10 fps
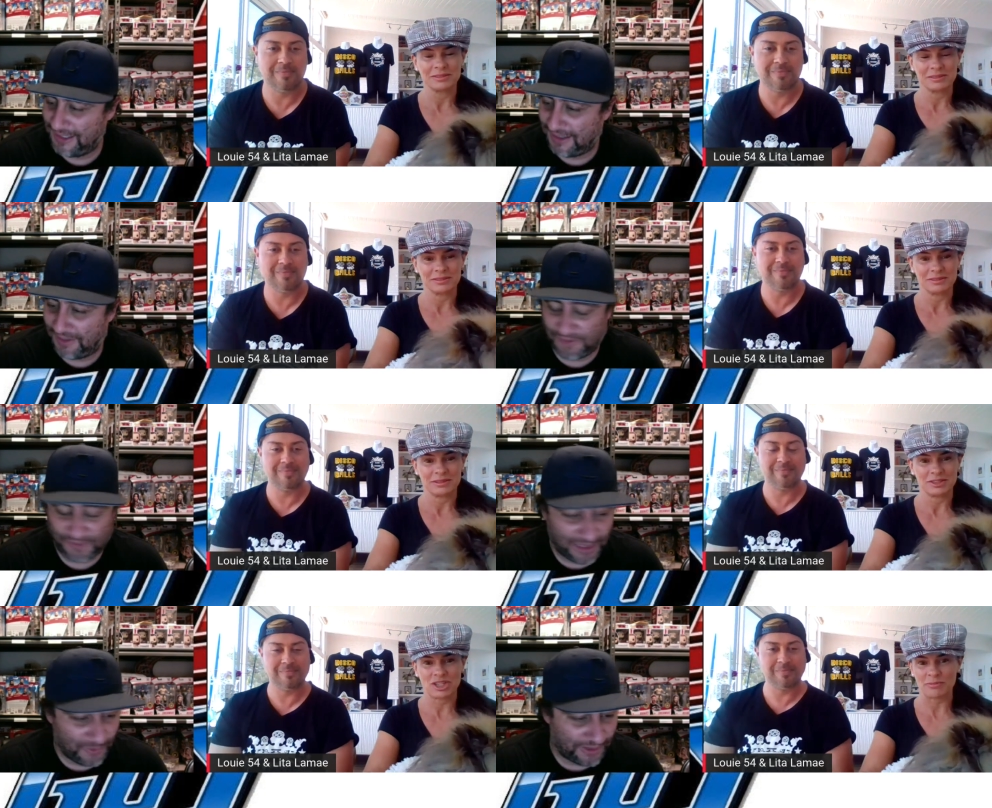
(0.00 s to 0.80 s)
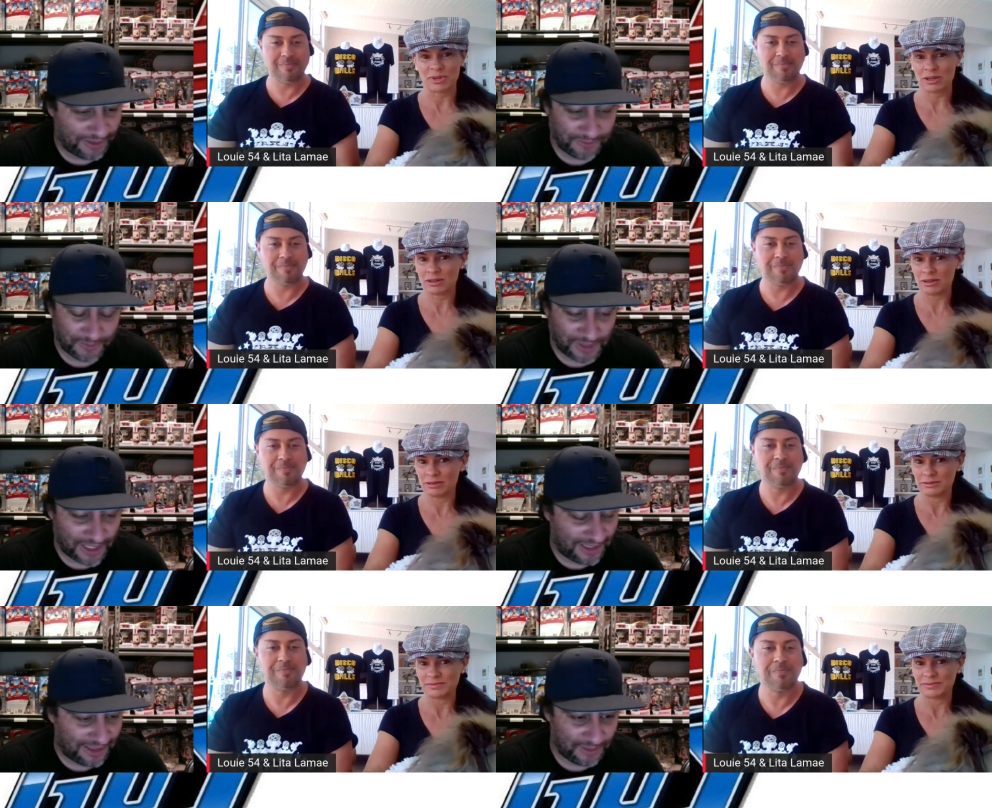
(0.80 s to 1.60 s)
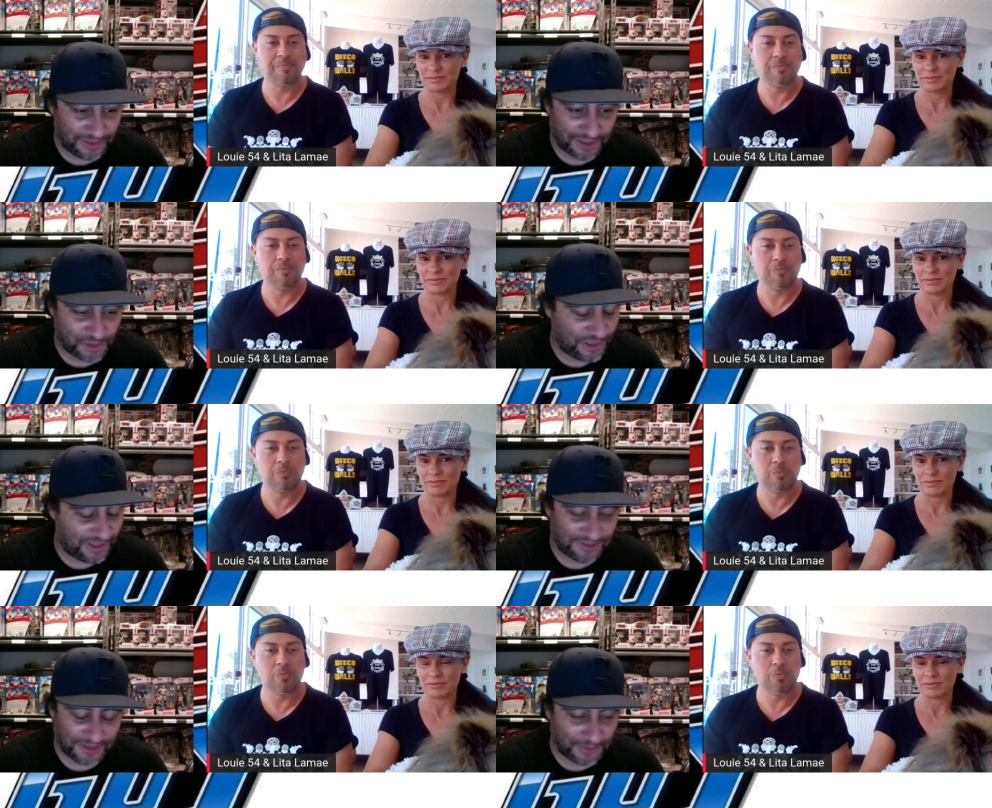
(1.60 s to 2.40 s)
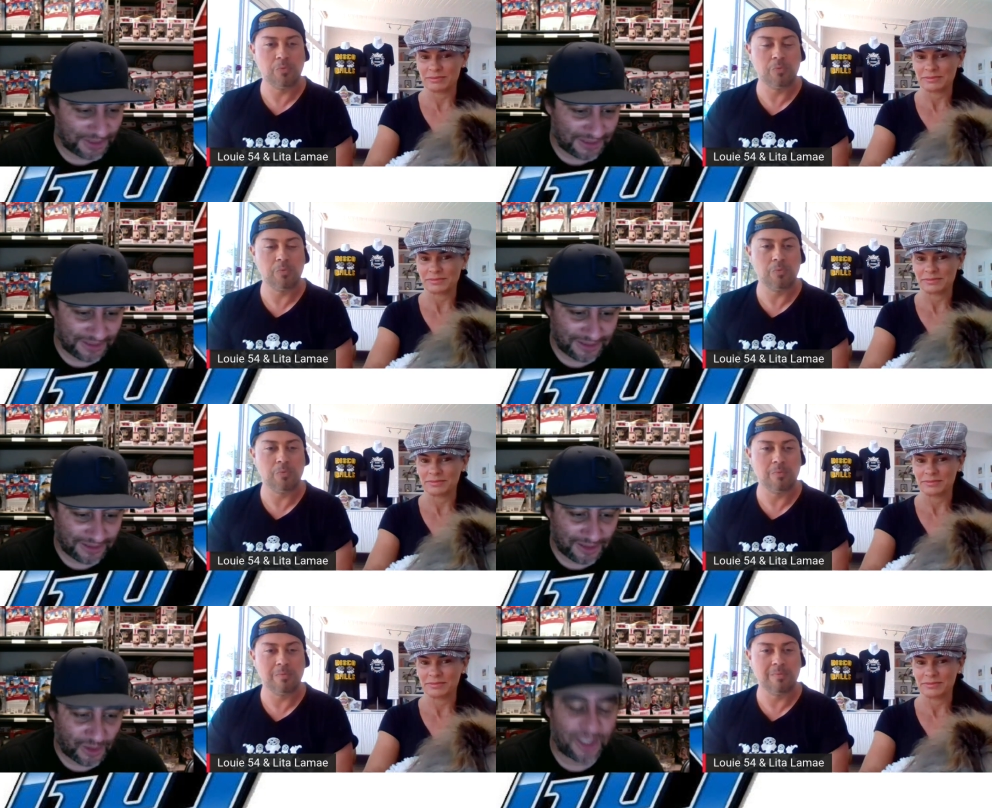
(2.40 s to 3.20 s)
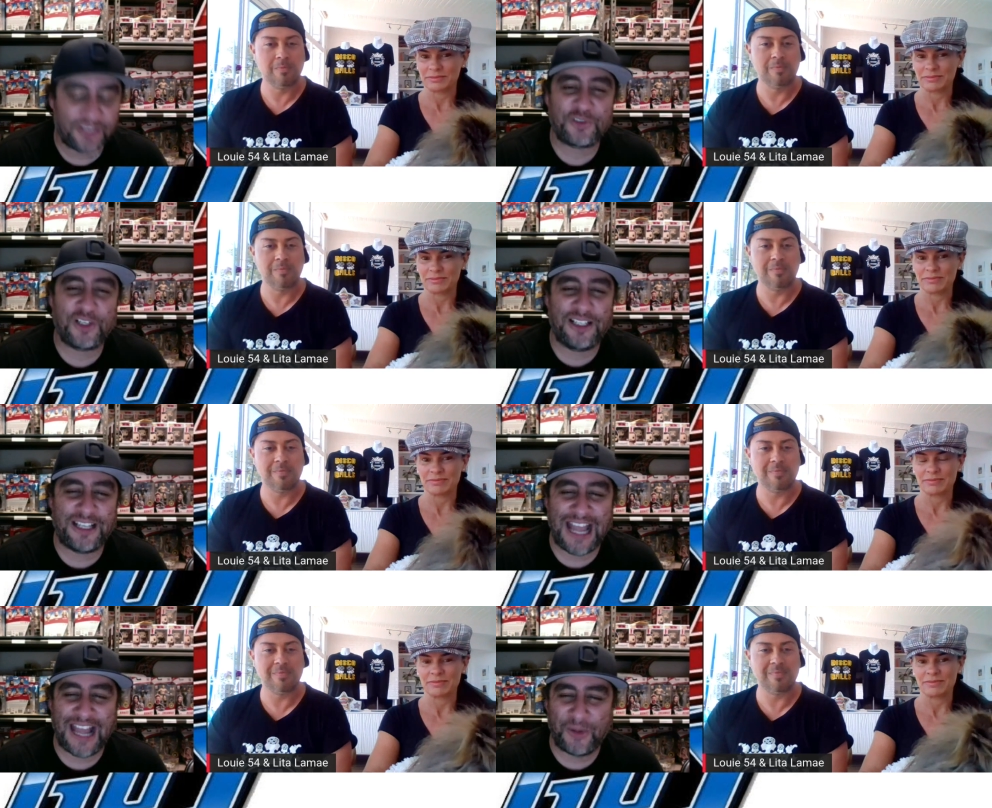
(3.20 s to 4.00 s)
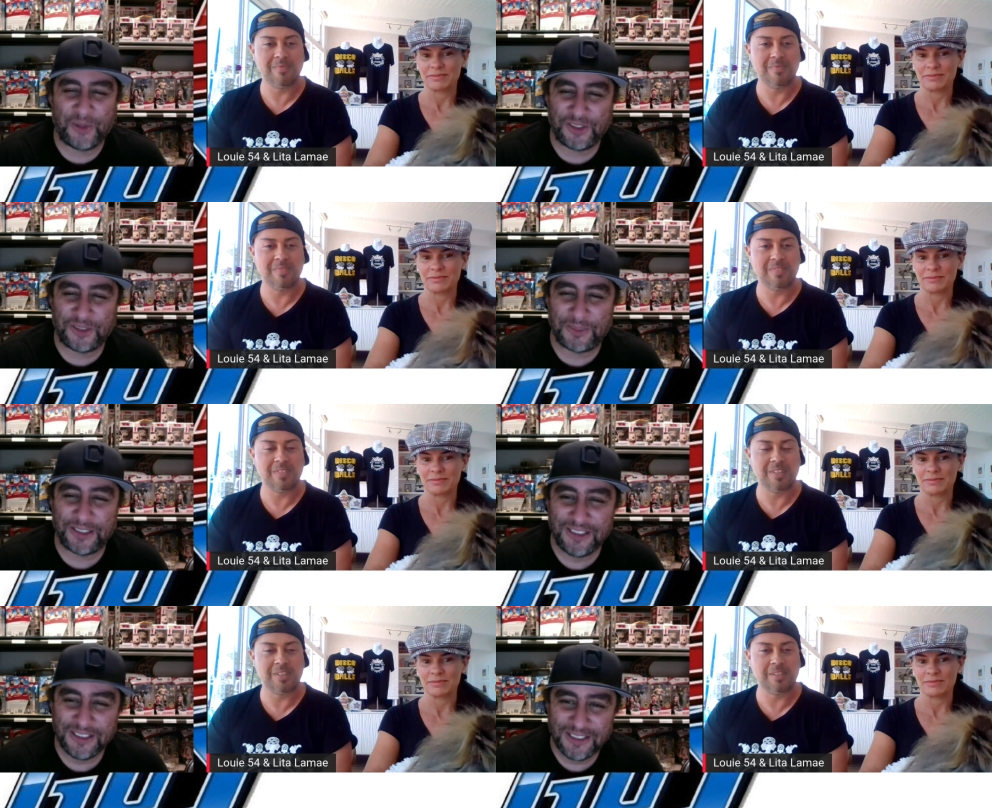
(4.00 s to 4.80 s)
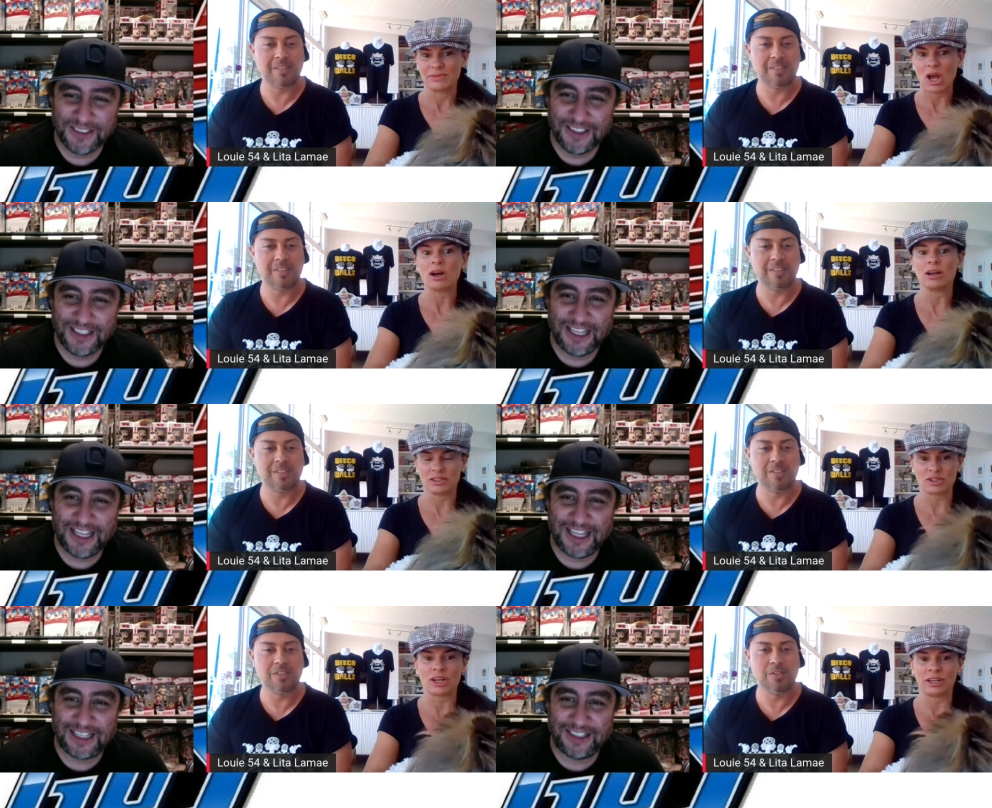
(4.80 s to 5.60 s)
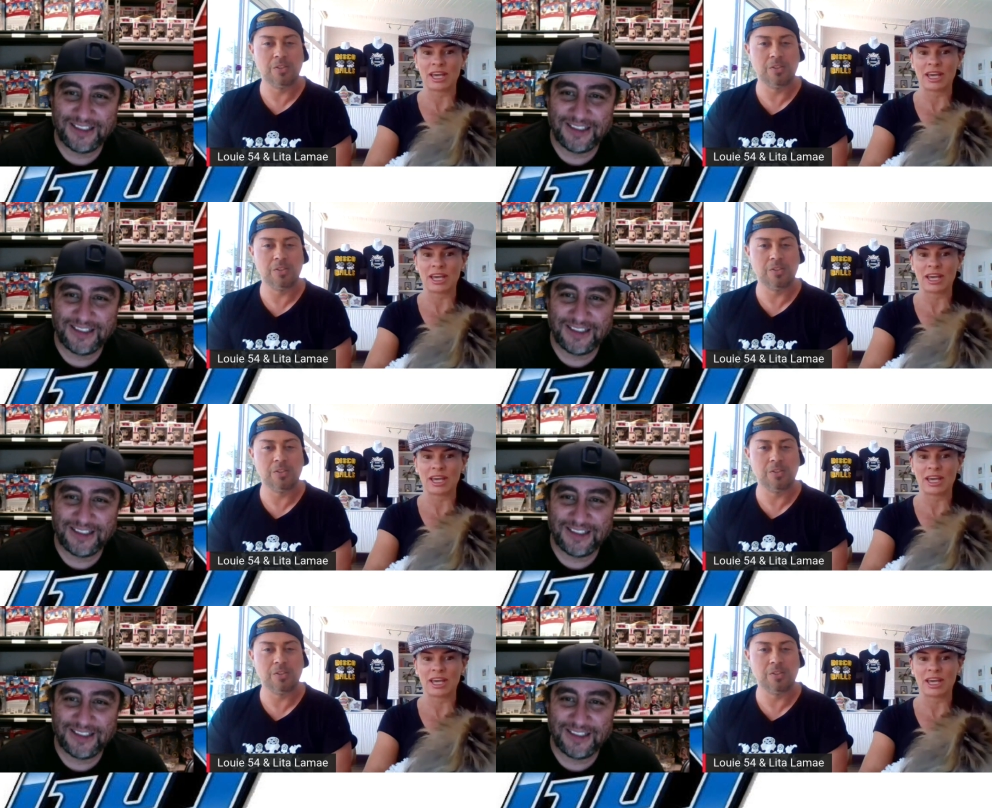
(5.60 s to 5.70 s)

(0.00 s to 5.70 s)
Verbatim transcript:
Speaker 1: Oh, I forgot what what kind. It was an Australian something. Oh, Australian cattle or something. And